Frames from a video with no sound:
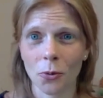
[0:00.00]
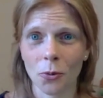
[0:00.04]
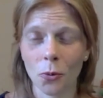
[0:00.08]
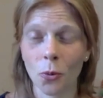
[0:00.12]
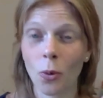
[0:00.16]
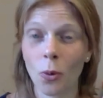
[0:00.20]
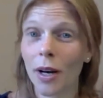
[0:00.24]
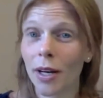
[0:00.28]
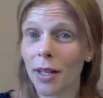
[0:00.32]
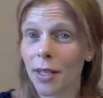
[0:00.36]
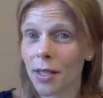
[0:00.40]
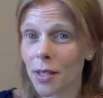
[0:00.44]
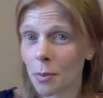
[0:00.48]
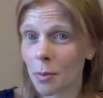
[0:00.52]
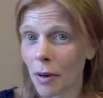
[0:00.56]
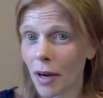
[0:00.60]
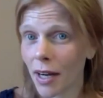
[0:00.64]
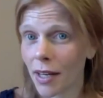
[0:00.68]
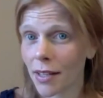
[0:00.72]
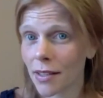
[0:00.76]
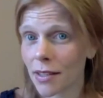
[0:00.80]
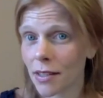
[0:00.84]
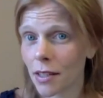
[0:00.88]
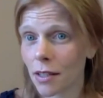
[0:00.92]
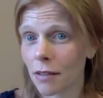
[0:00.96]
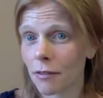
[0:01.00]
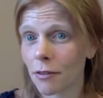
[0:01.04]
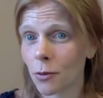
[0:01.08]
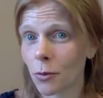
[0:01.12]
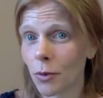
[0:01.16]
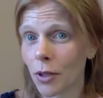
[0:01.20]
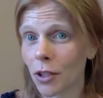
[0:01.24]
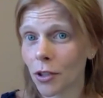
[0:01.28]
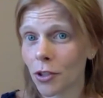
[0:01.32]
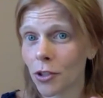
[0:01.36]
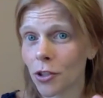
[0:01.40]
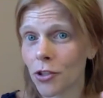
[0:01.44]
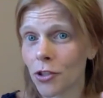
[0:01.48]
what is positive and
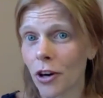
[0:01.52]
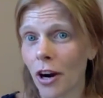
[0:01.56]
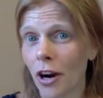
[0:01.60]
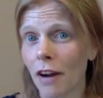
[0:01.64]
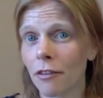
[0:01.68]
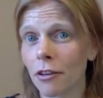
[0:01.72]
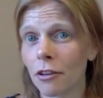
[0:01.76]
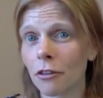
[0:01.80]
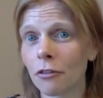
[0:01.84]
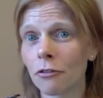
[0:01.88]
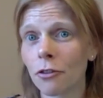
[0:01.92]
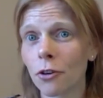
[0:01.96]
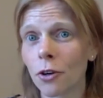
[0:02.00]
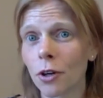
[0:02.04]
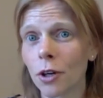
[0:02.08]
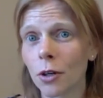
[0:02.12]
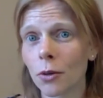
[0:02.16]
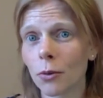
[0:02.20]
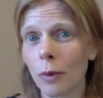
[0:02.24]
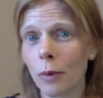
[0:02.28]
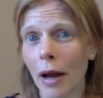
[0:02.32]
what you're striving for,